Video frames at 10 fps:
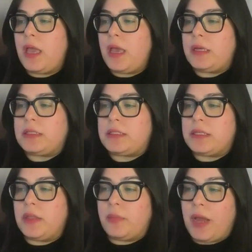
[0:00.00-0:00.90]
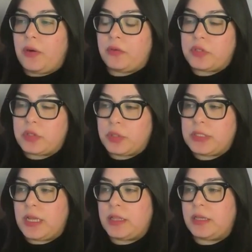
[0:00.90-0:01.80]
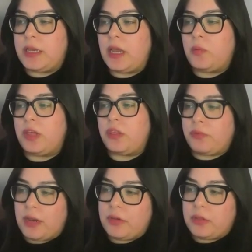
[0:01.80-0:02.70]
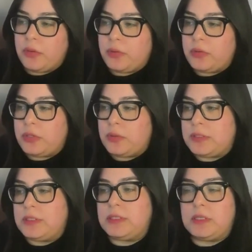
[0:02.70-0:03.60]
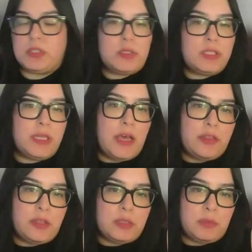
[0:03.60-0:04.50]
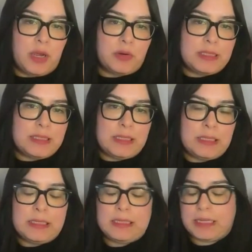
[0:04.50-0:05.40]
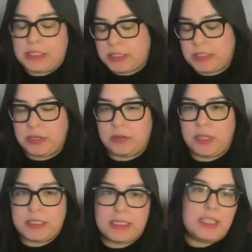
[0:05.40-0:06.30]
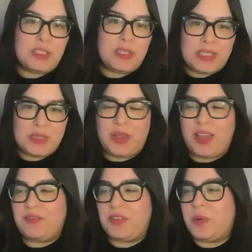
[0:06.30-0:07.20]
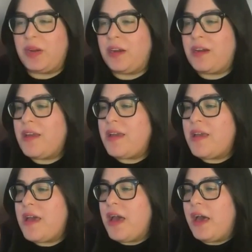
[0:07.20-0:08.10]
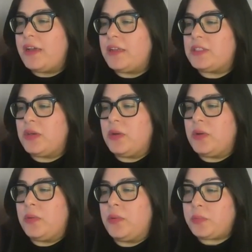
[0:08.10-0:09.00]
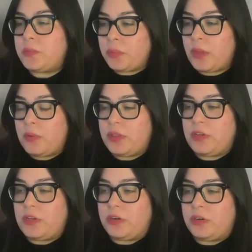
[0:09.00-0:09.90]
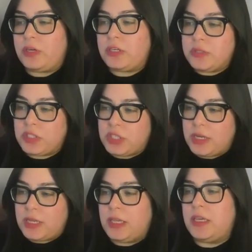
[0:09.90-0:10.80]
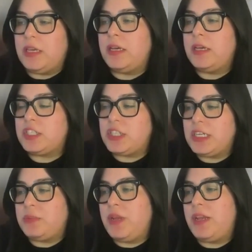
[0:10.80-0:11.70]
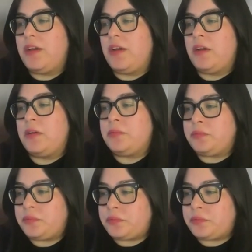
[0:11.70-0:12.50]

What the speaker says: and the power of storytelling, and why thriving local news is essential to a healthy democracy, not just here in Los Angeles, but everywhere. So whether you're a news junkie, a change maker,